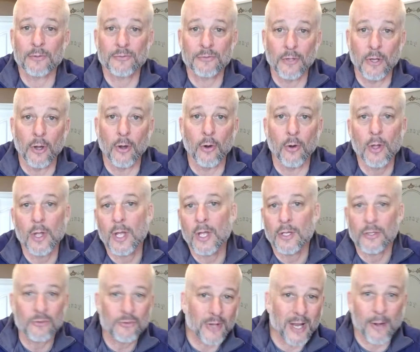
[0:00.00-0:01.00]
So
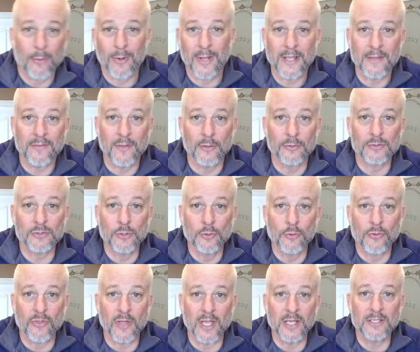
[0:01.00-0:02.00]
try and relate those two
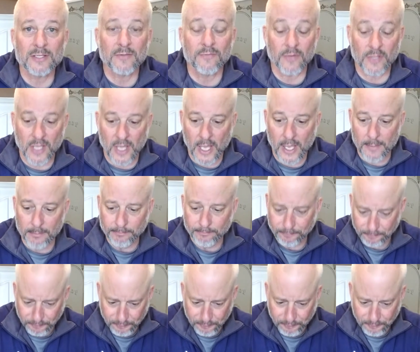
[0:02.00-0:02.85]
things if you can.